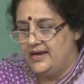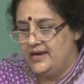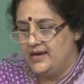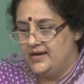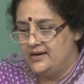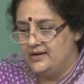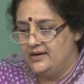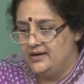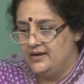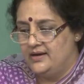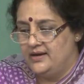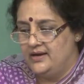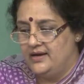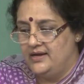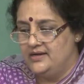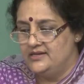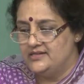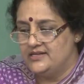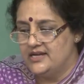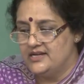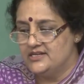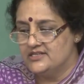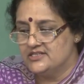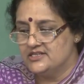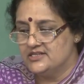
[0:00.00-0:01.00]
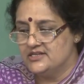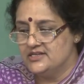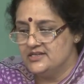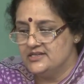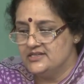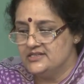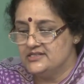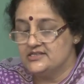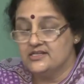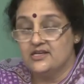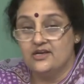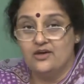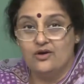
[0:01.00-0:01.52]
their intention
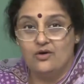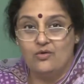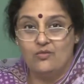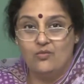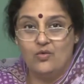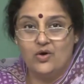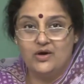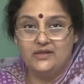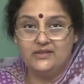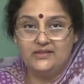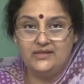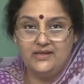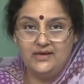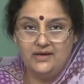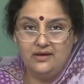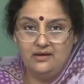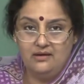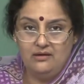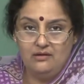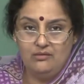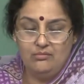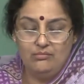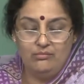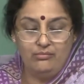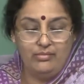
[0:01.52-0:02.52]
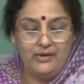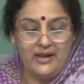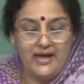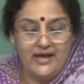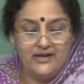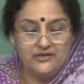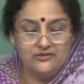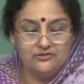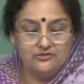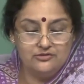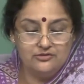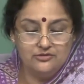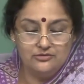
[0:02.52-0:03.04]
is, what they
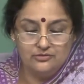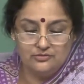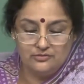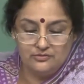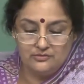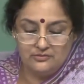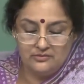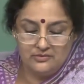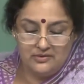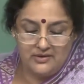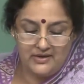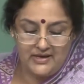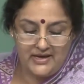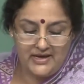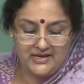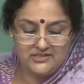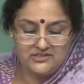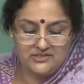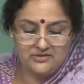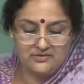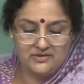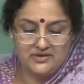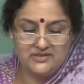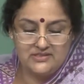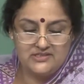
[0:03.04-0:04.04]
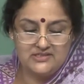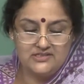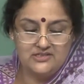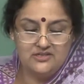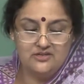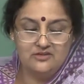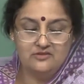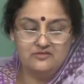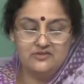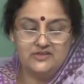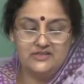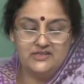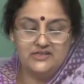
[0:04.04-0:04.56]
plan to do. As you can
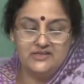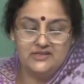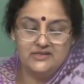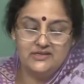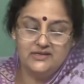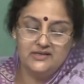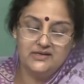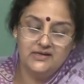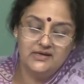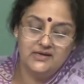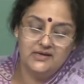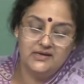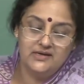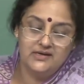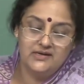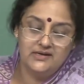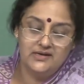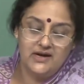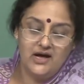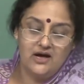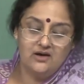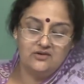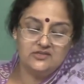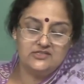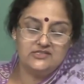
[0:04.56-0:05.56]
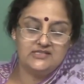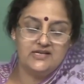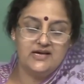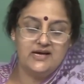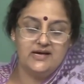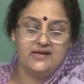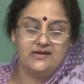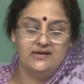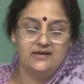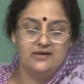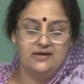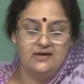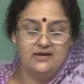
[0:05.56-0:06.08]
see over here,
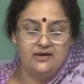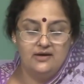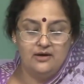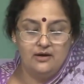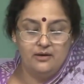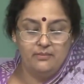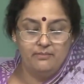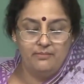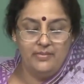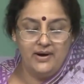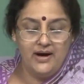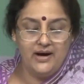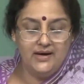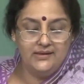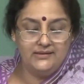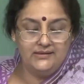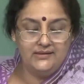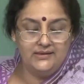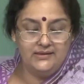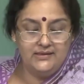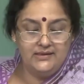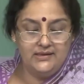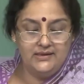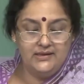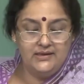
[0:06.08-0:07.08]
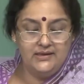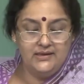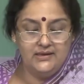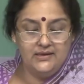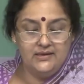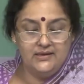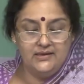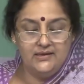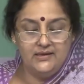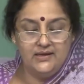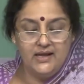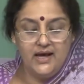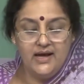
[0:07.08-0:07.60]
Rao-san, paati ni
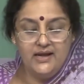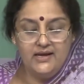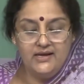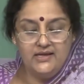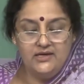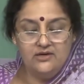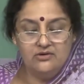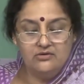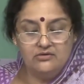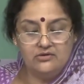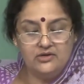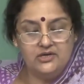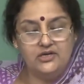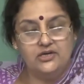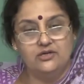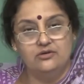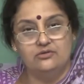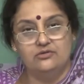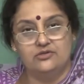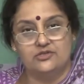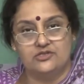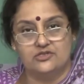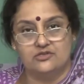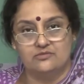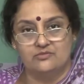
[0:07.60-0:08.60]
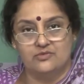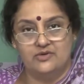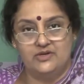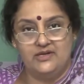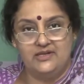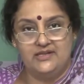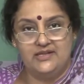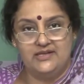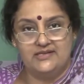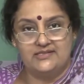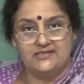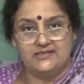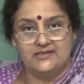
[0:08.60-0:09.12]
nani o kiru
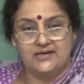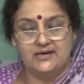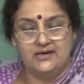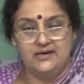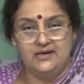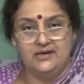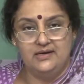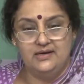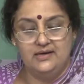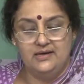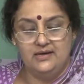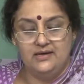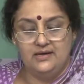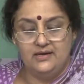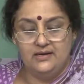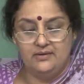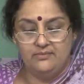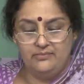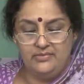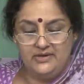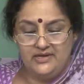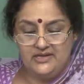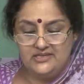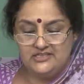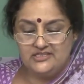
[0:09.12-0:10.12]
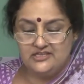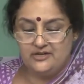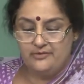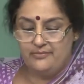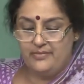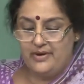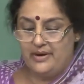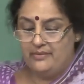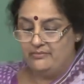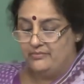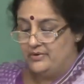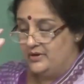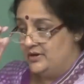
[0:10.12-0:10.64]
tsumori desu ka? Please
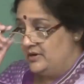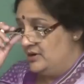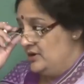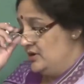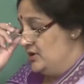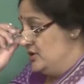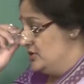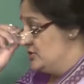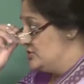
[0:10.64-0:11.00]
remember,